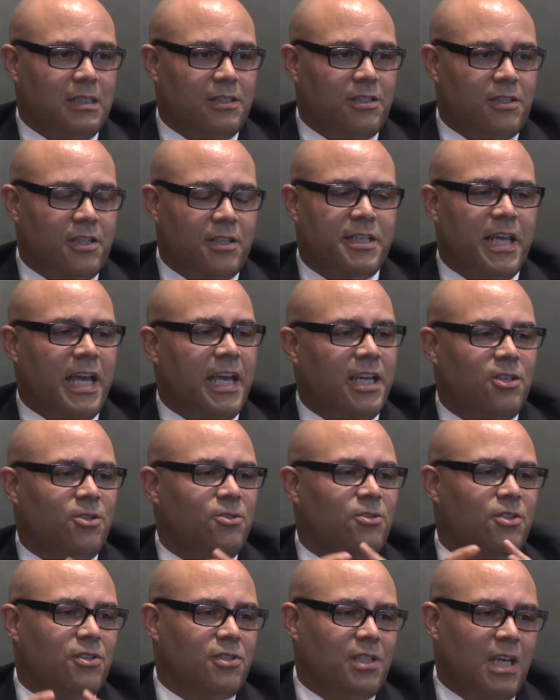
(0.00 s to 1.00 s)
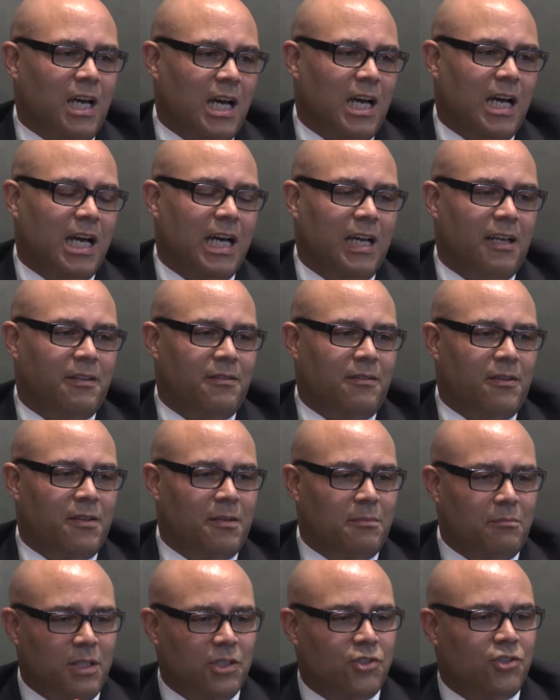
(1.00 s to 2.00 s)
It's the day you decide
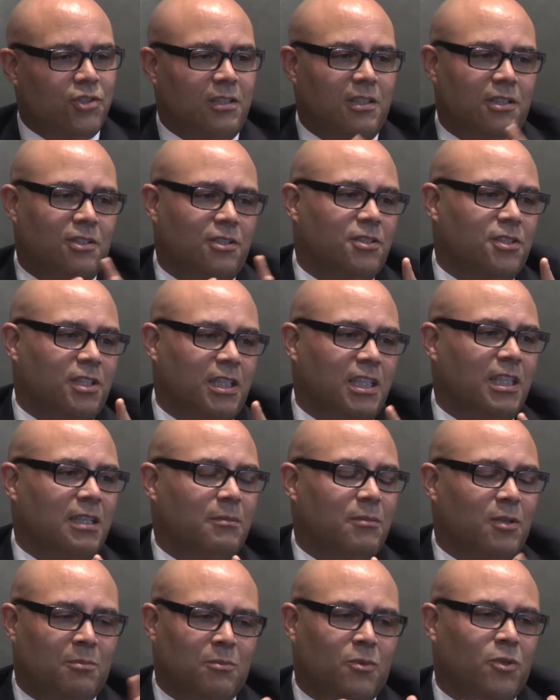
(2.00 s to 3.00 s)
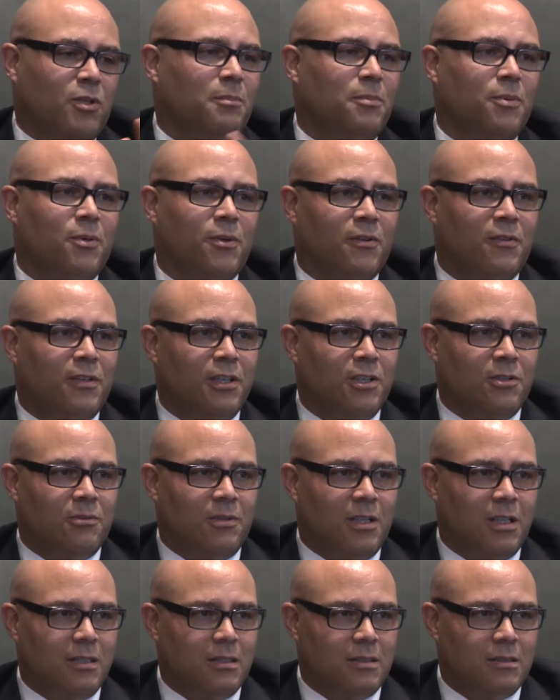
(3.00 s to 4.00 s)
the mission and your team are more important than you
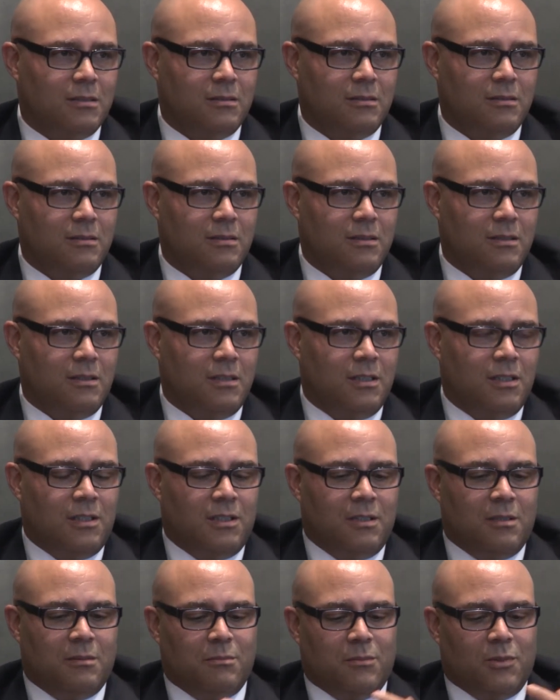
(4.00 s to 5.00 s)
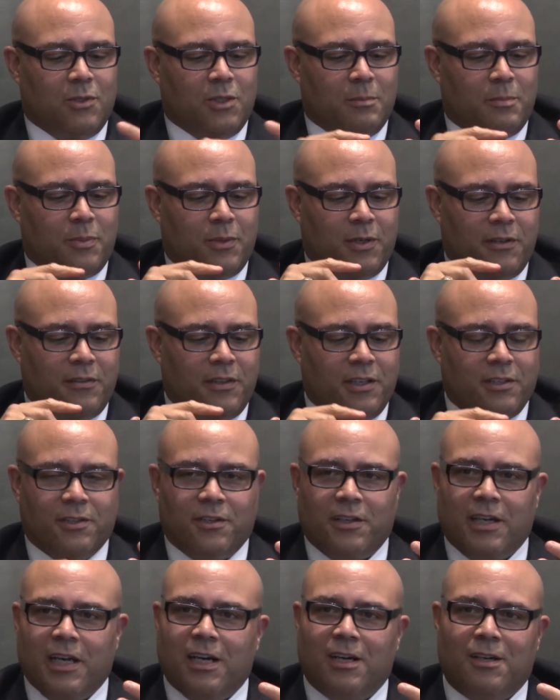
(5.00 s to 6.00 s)
are. More important than
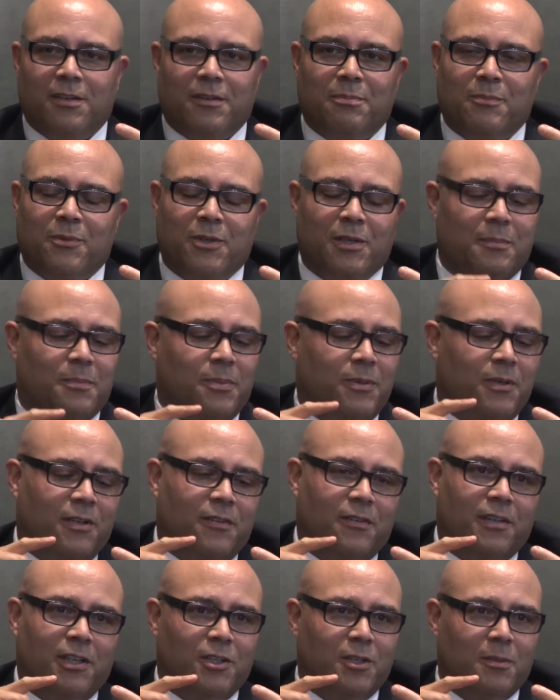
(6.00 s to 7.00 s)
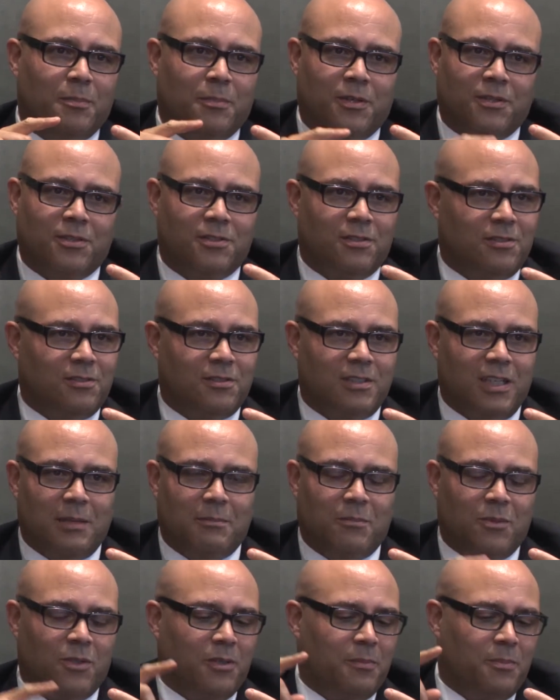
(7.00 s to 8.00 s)
your health, more important than your personal
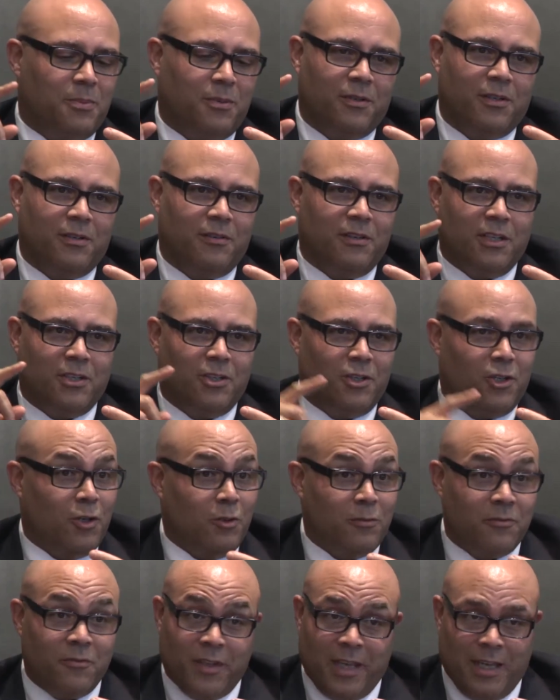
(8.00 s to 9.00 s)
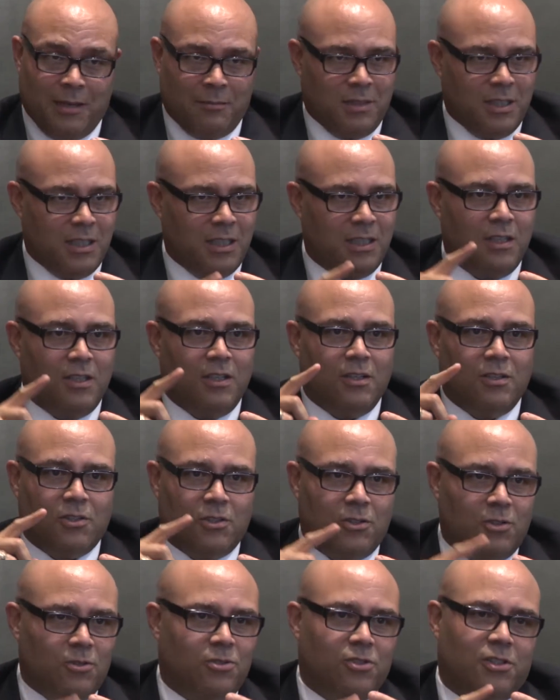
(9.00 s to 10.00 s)
set, more important than your own family.
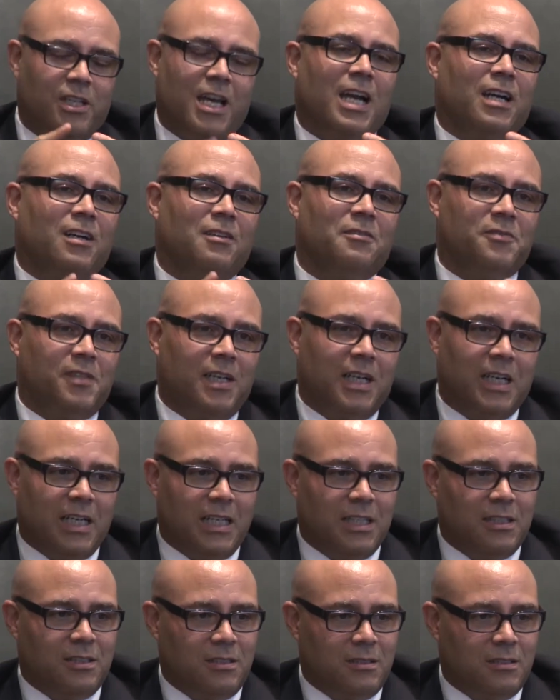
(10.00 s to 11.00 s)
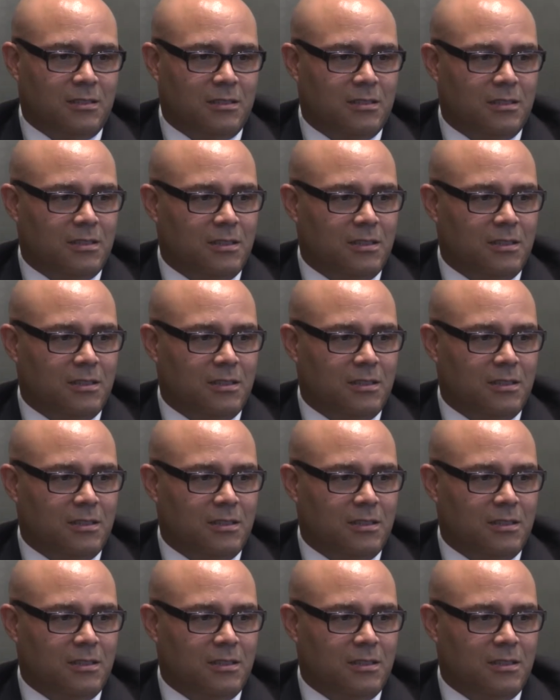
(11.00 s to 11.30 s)
You sacrifice